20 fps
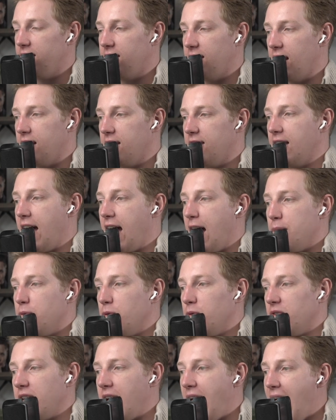said that
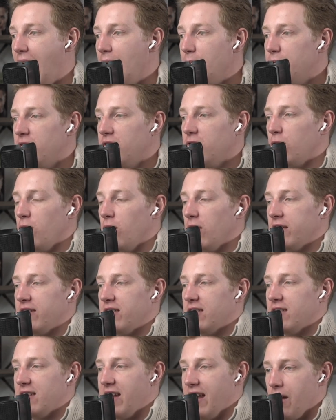Apple's App Store
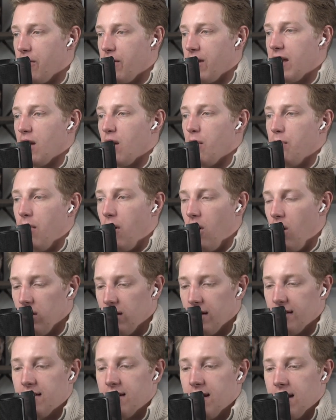steering
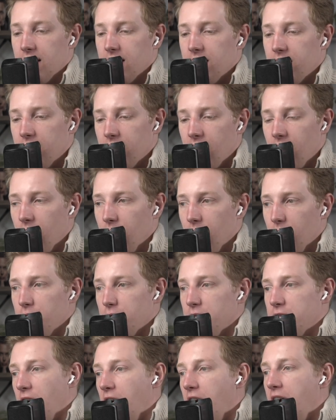policies
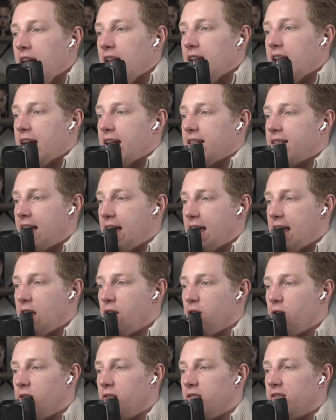violate the
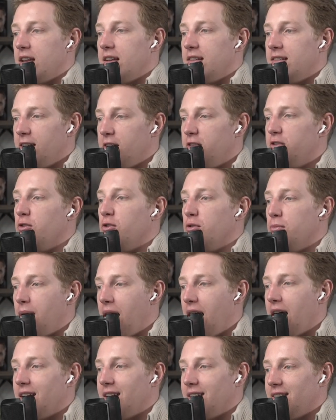EU's Digital
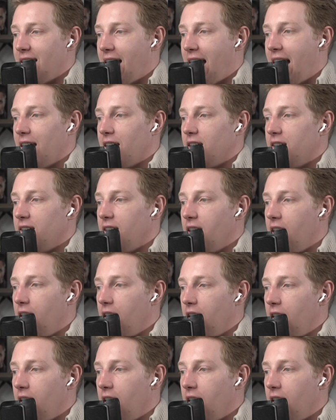Markets Act,